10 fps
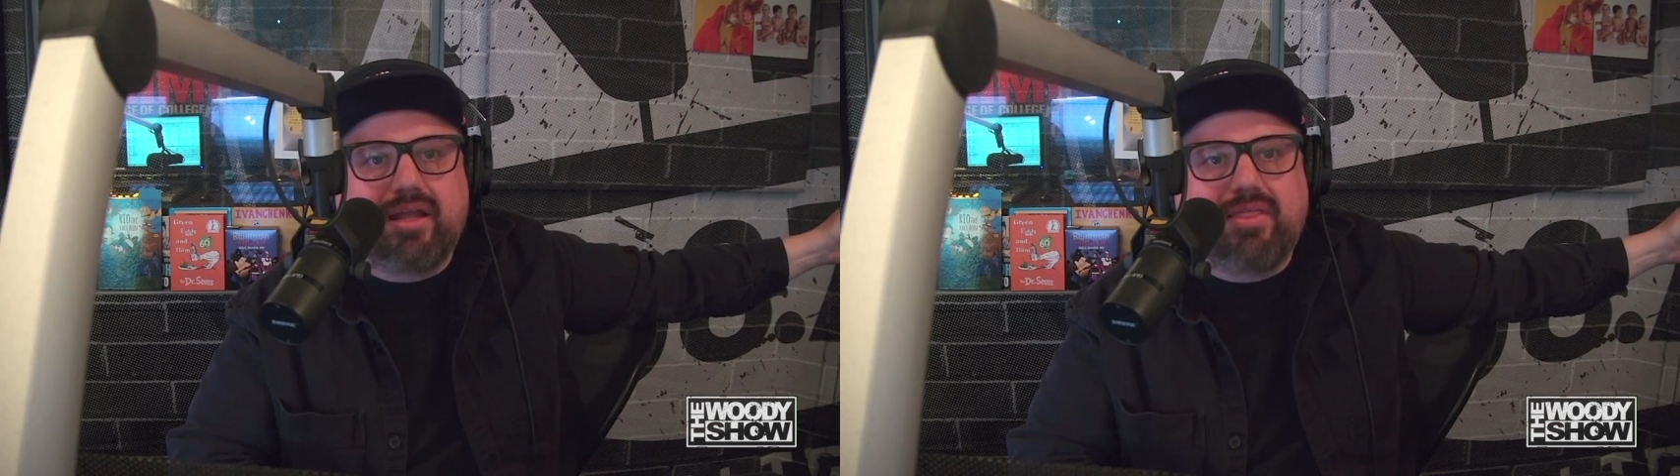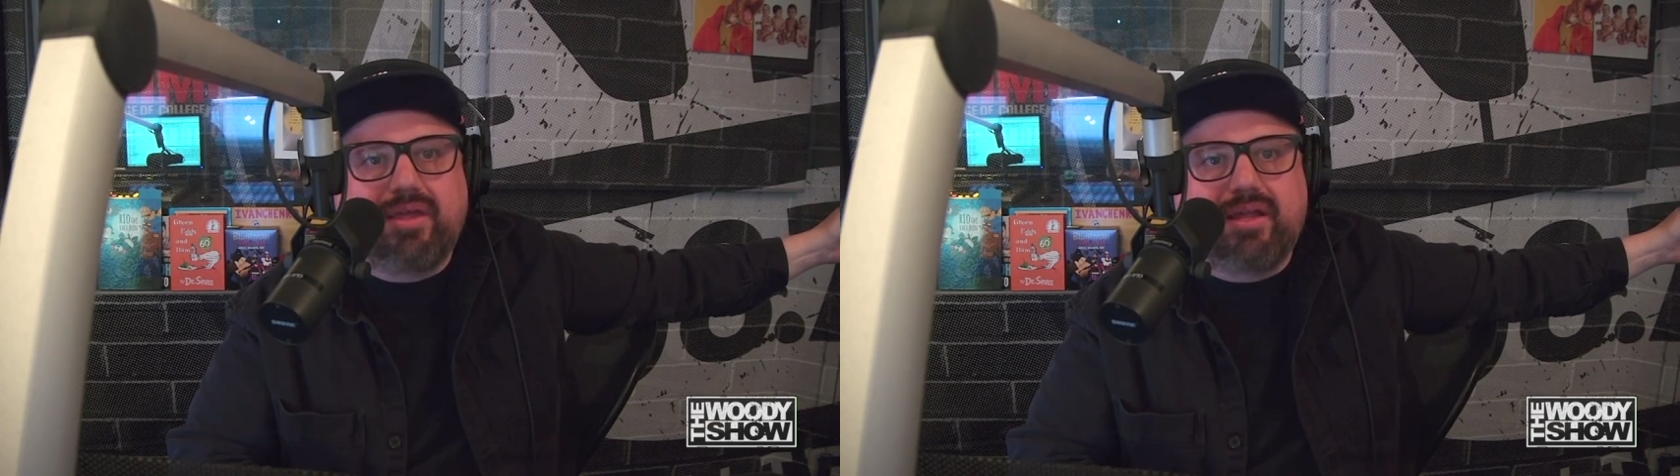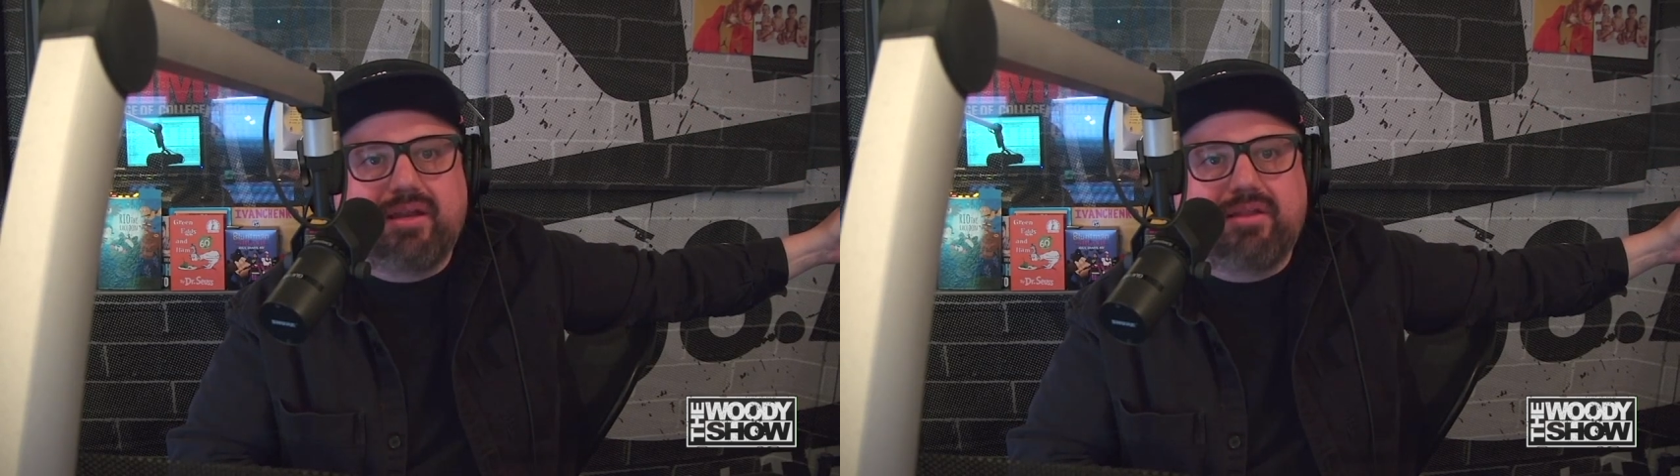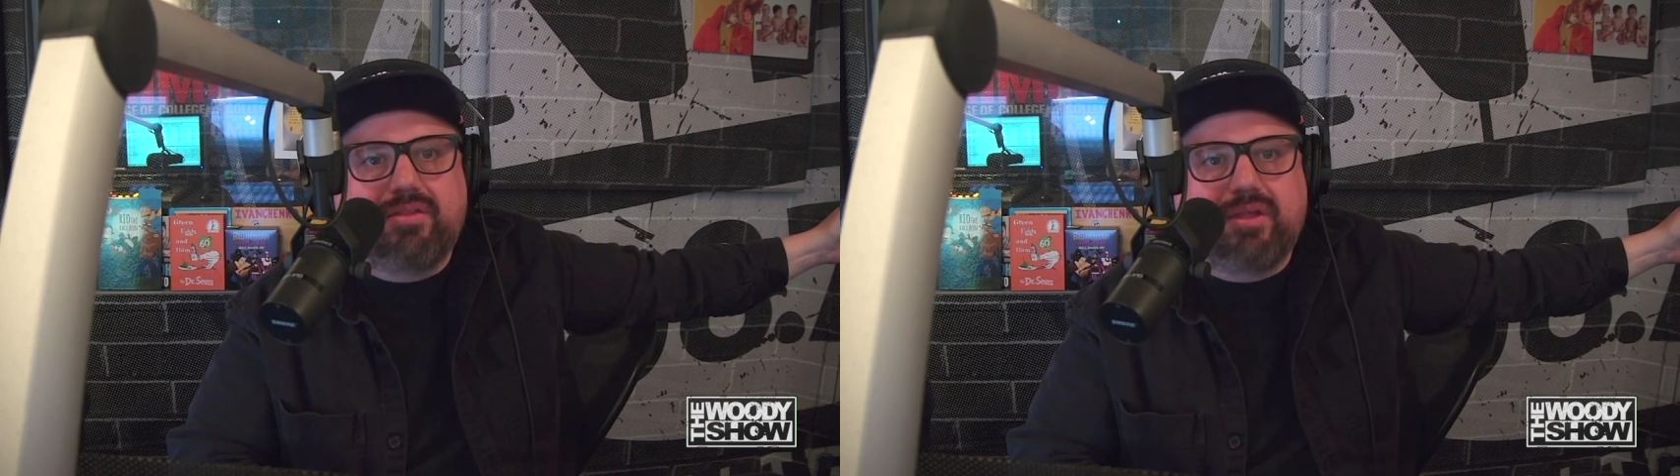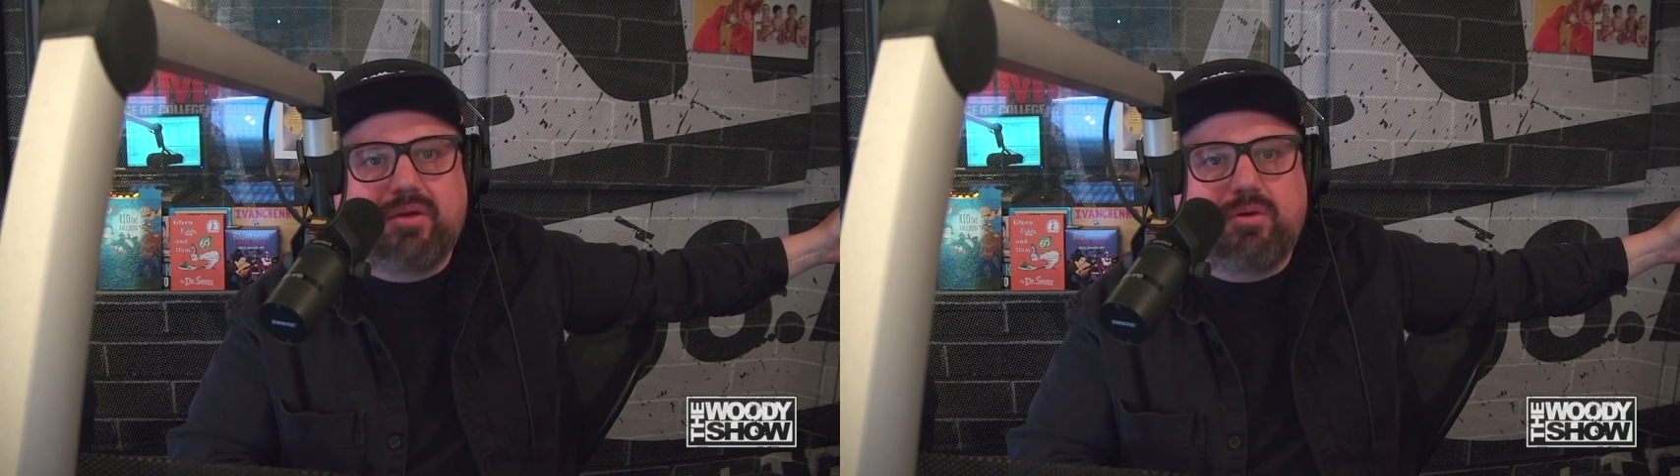and then
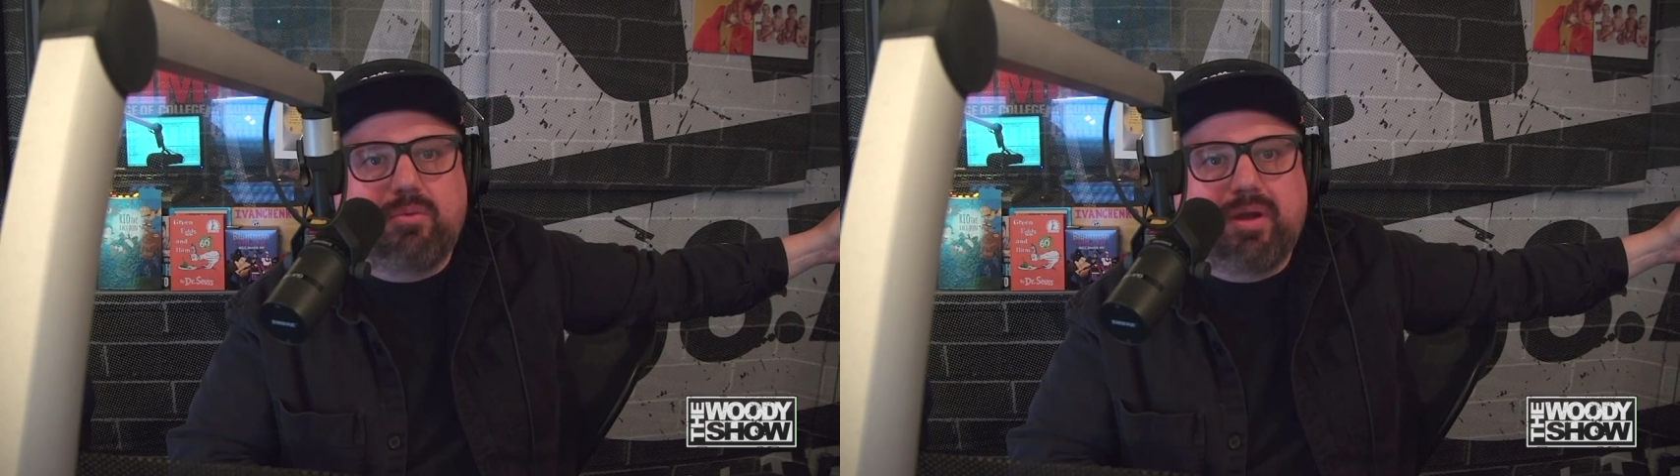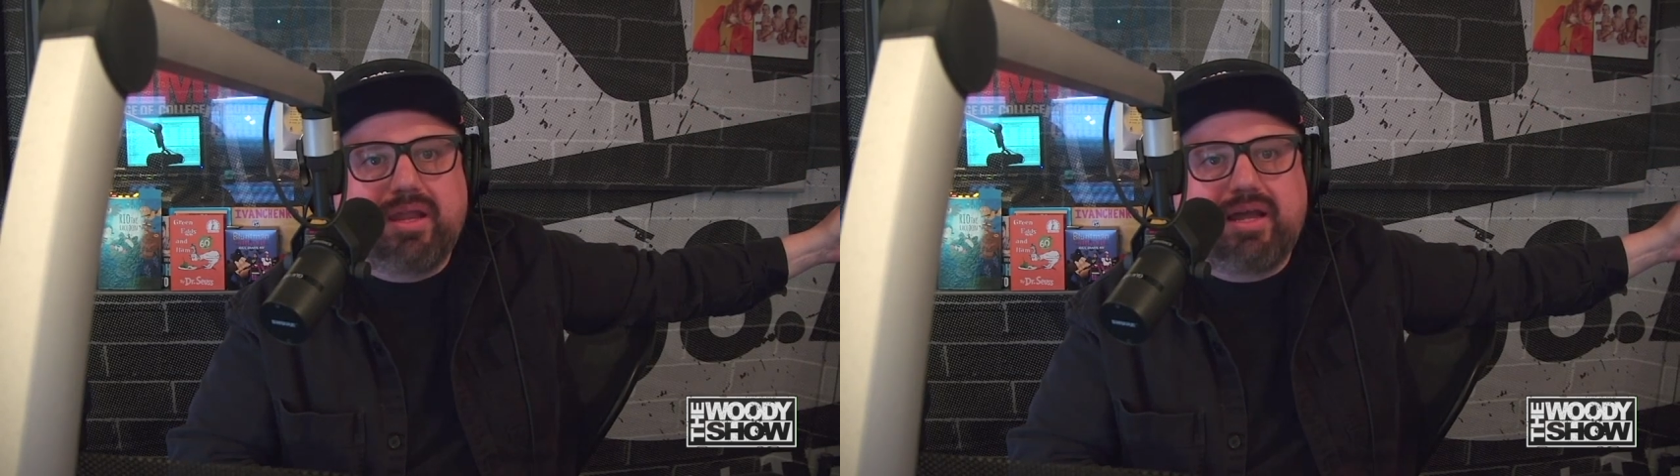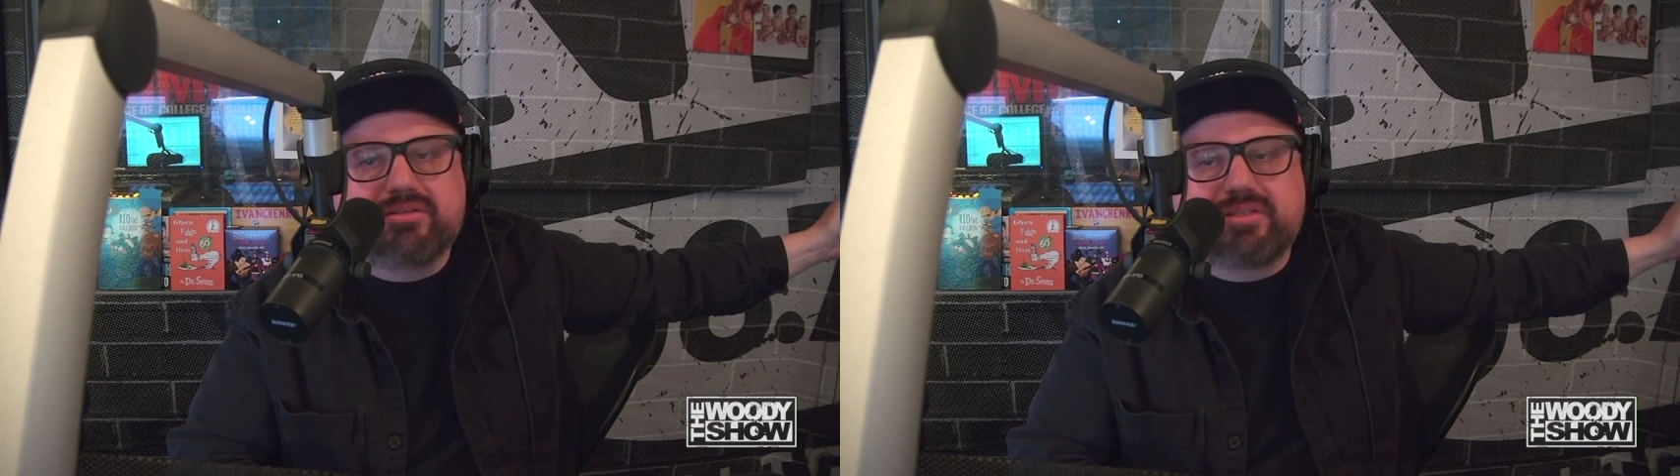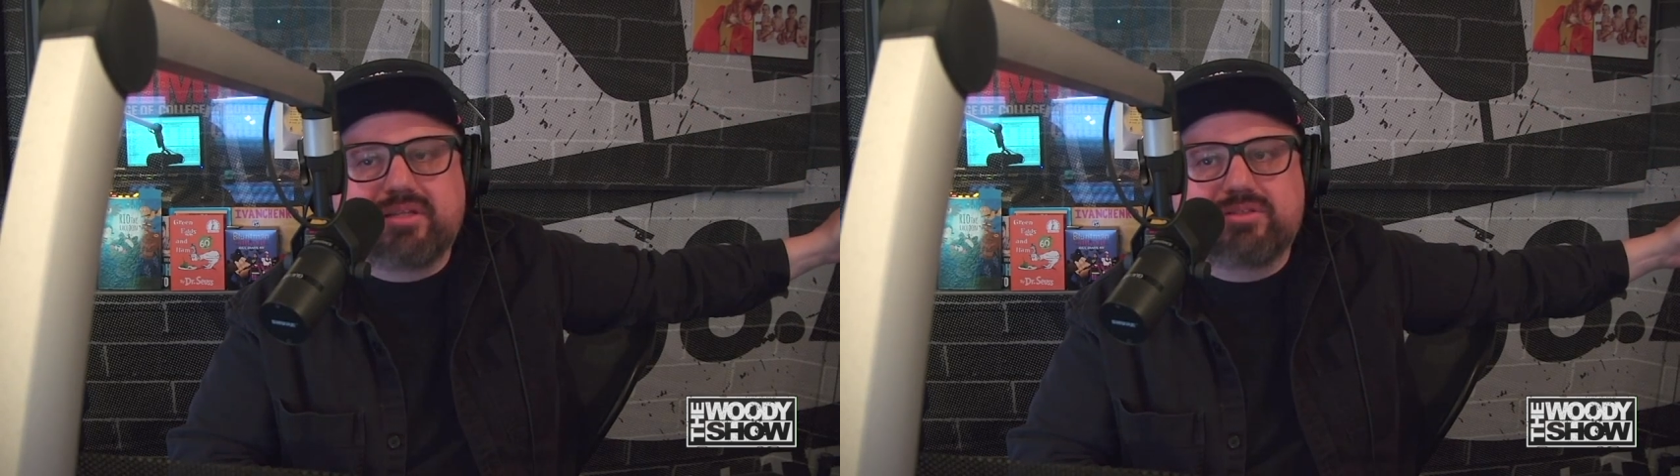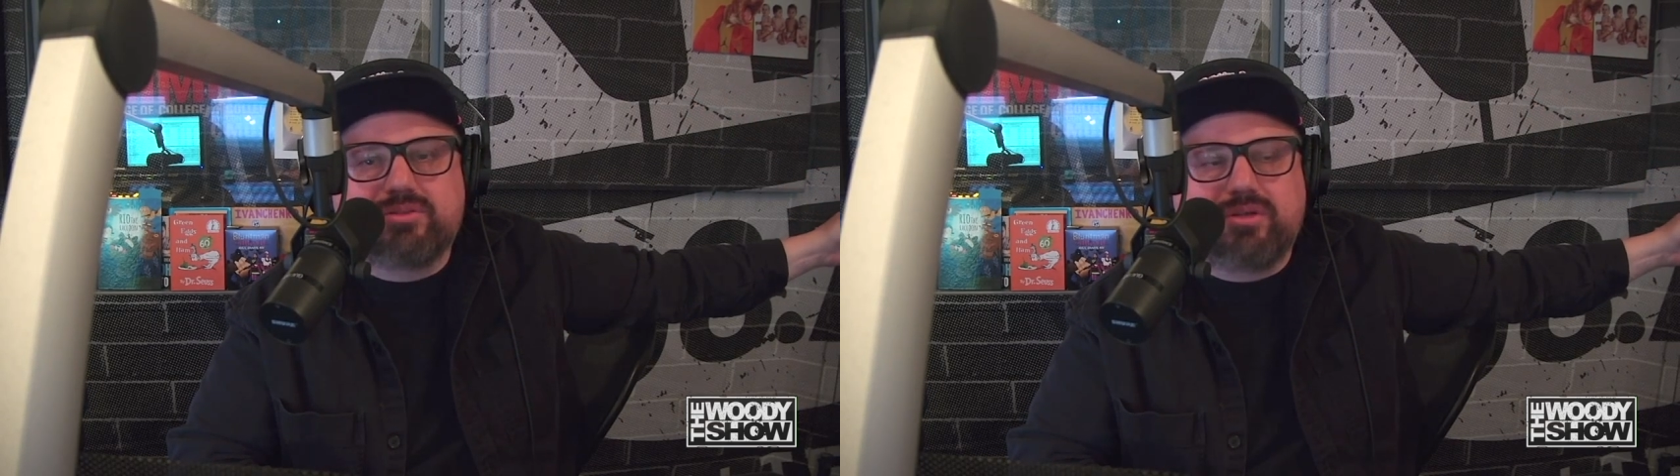they will wait outside
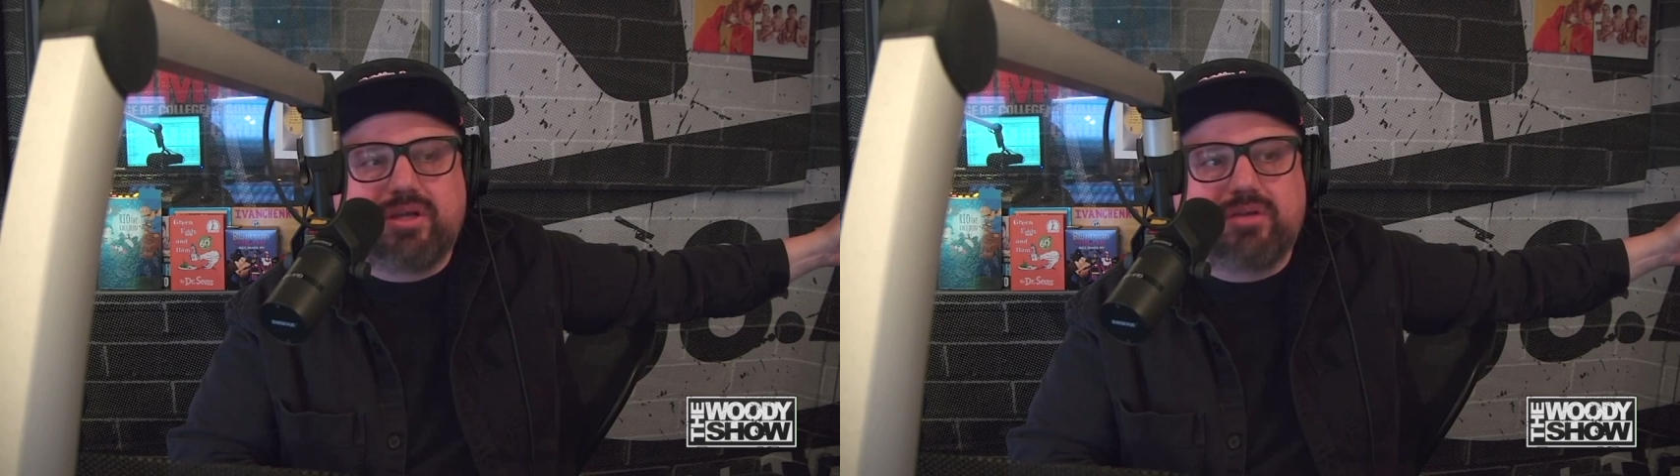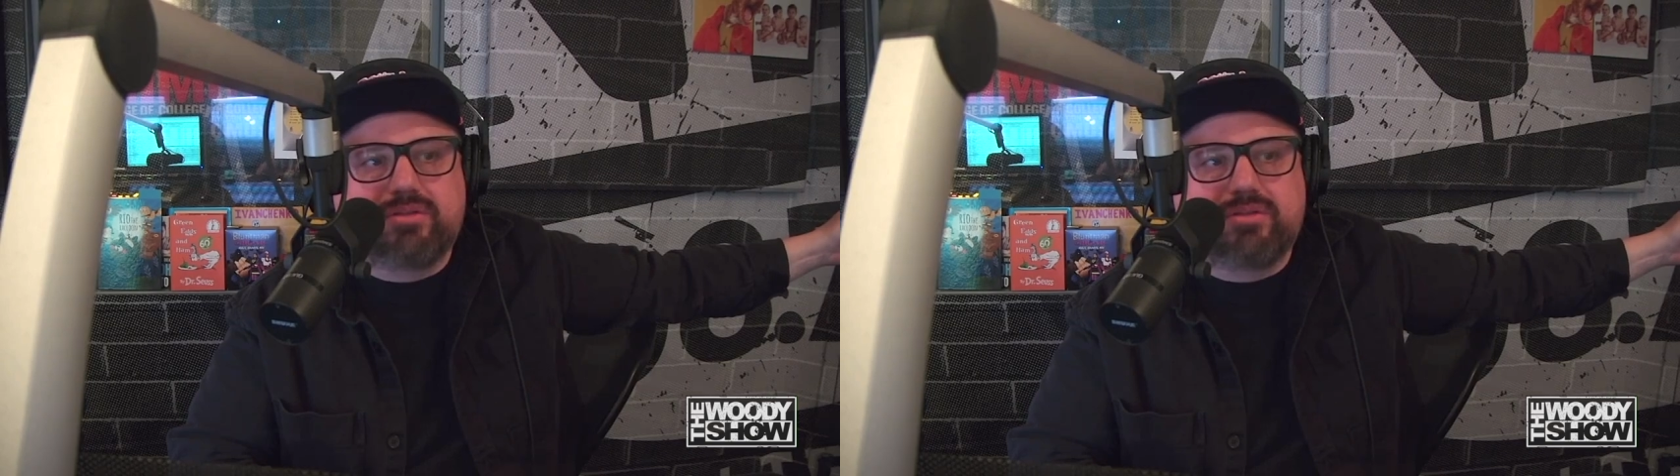the studio